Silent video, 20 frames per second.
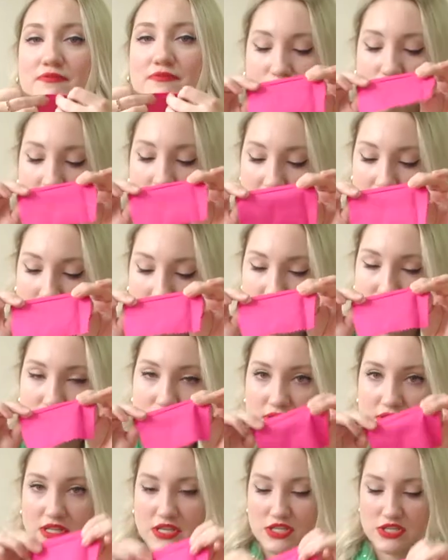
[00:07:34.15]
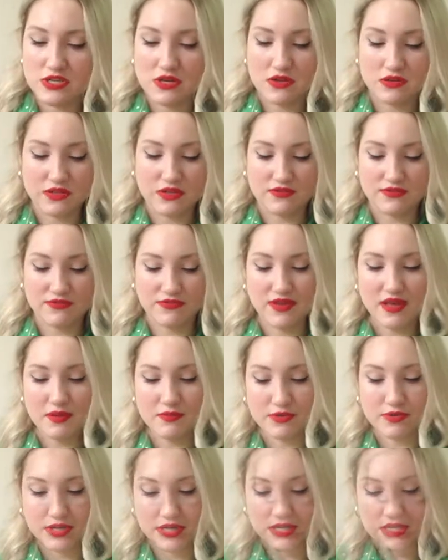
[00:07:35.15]
better finish on the
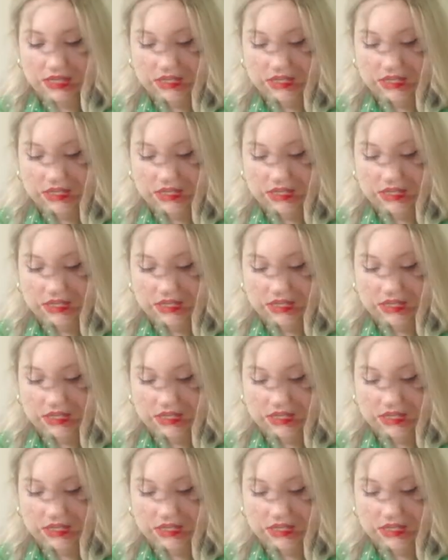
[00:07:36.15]
fabric.